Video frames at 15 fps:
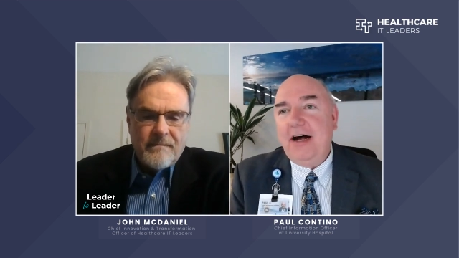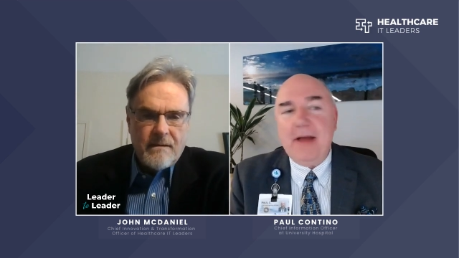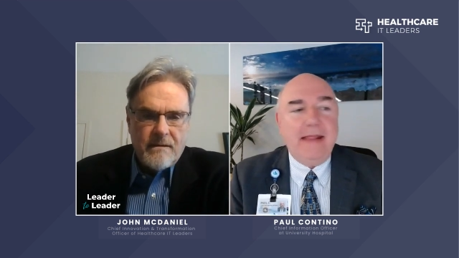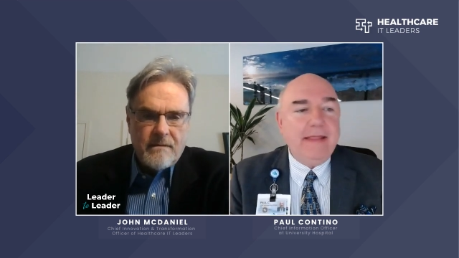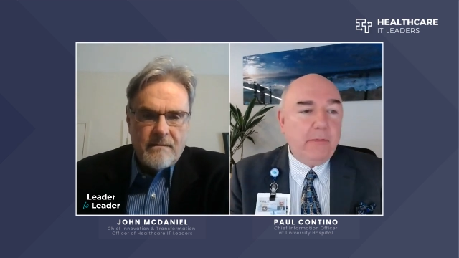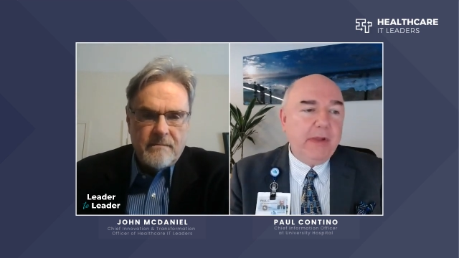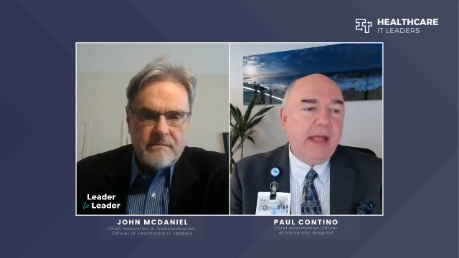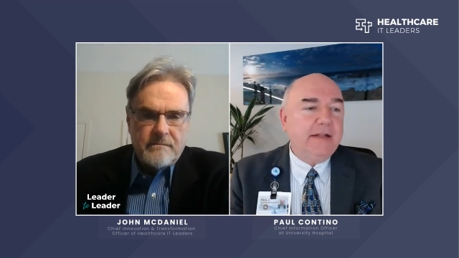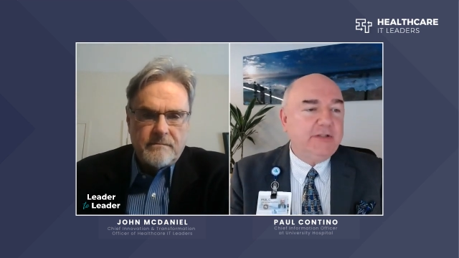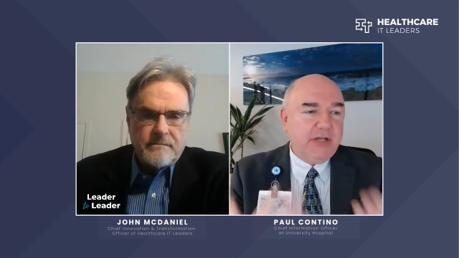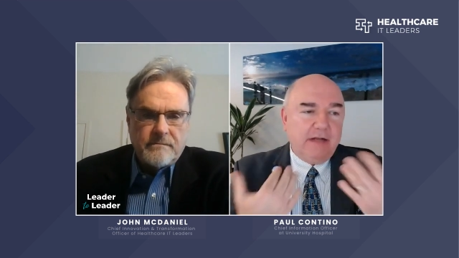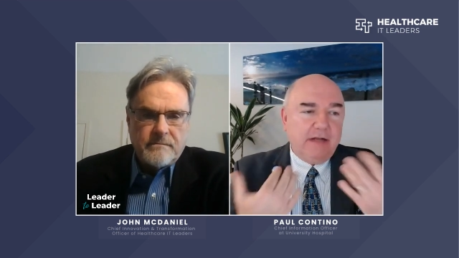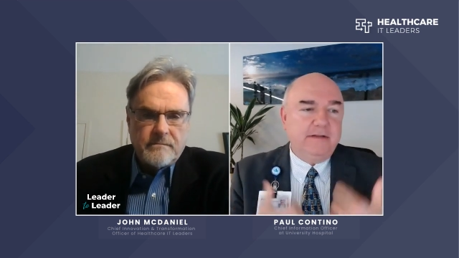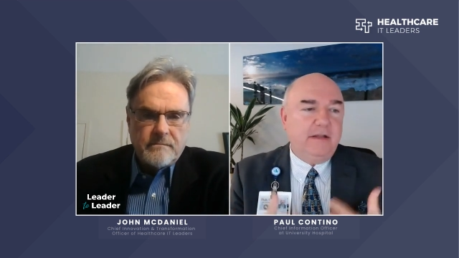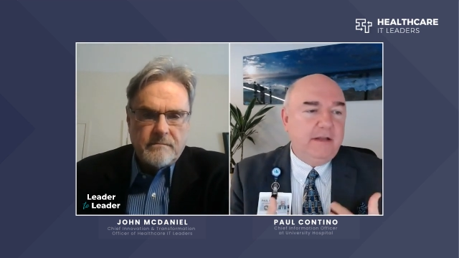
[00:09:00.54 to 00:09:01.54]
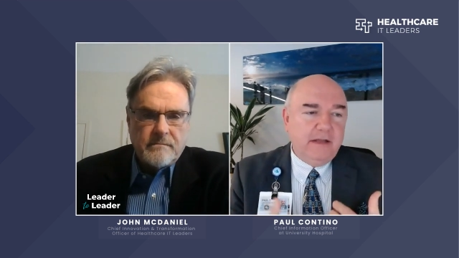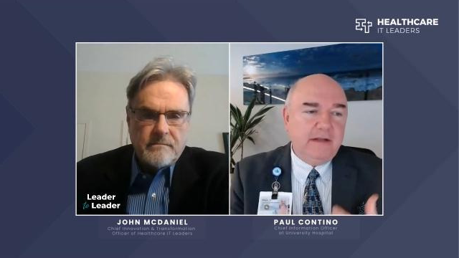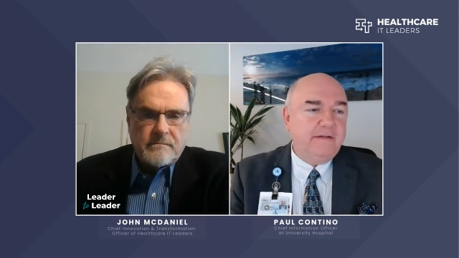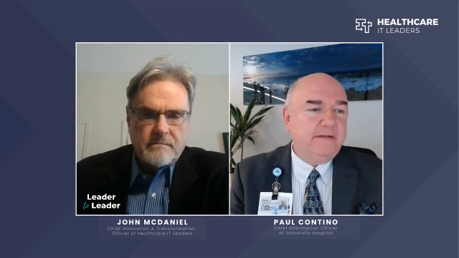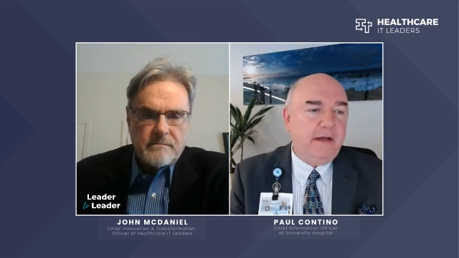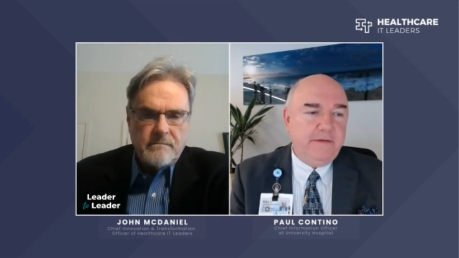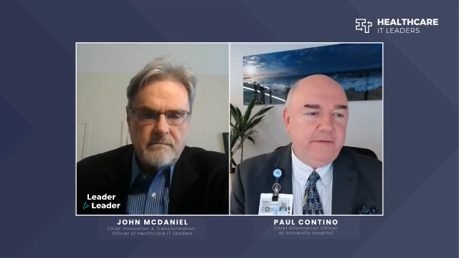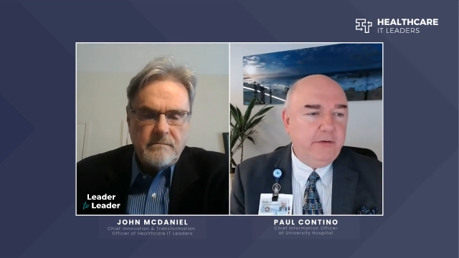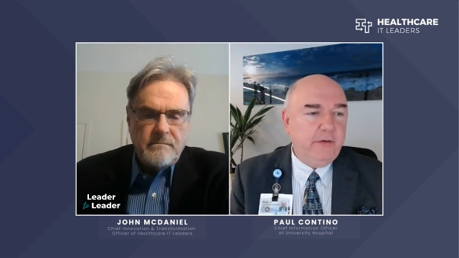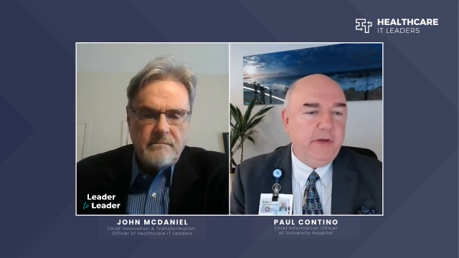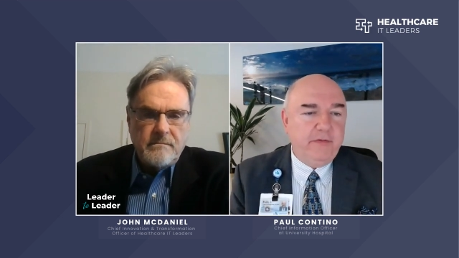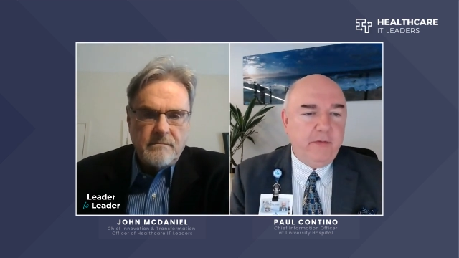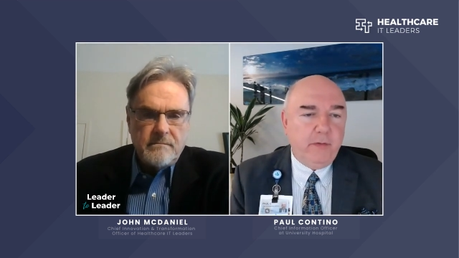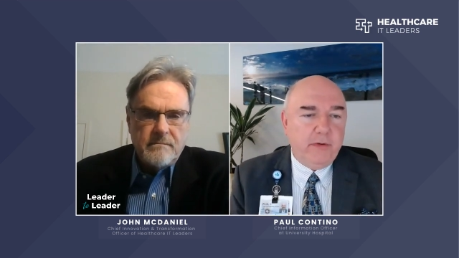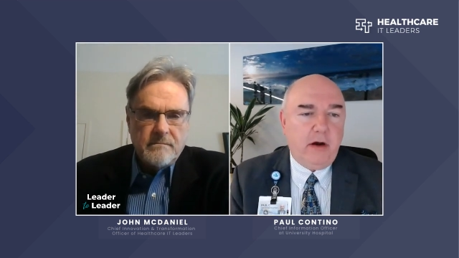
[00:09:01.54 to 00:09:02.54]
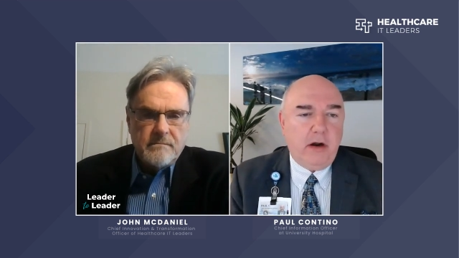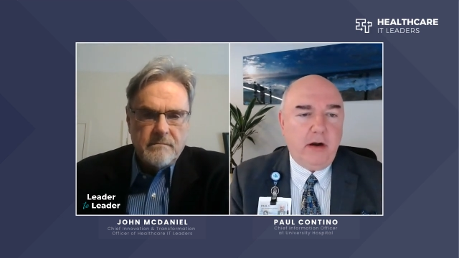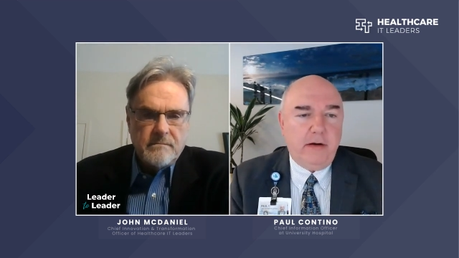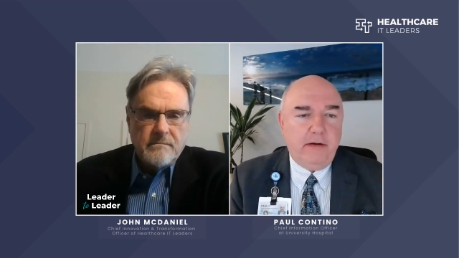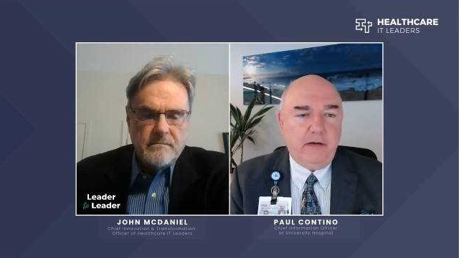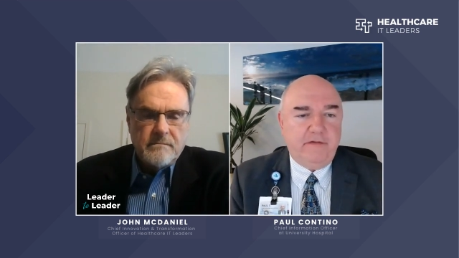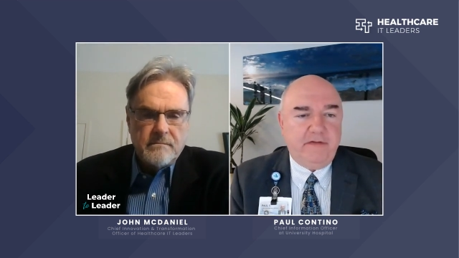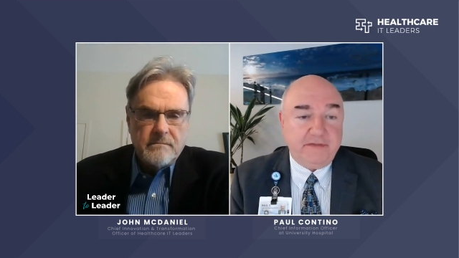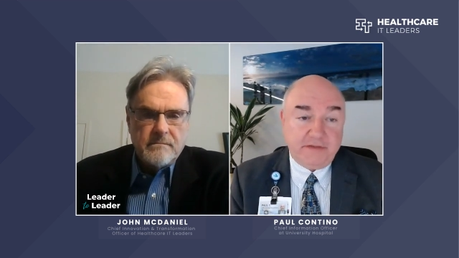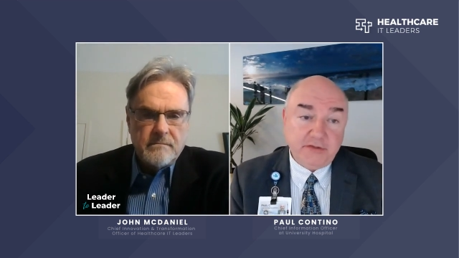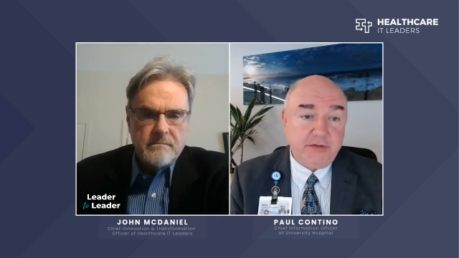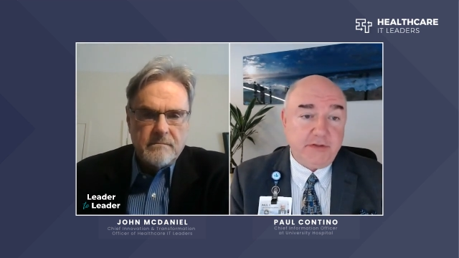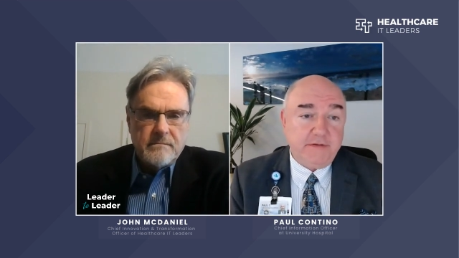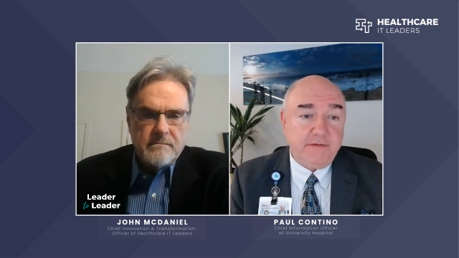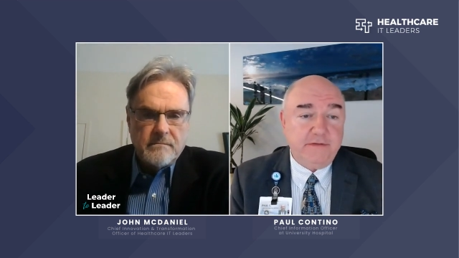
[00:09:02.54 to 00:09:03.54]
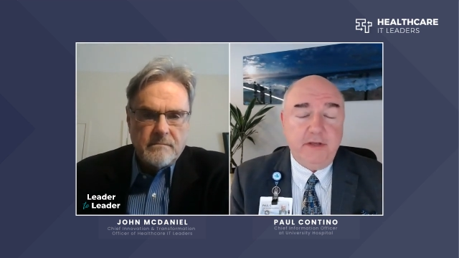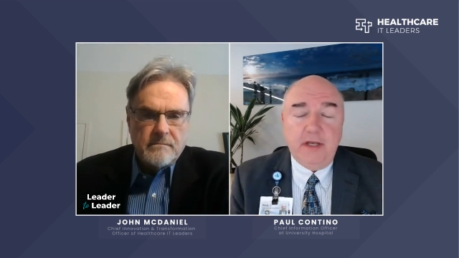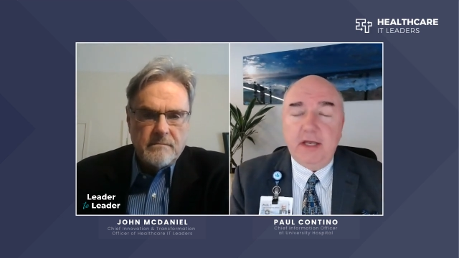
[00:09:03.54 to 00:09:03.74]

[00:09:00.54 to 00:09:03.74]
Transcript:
Speaker 1: And then we had challenges on the other side too, even with our physicians,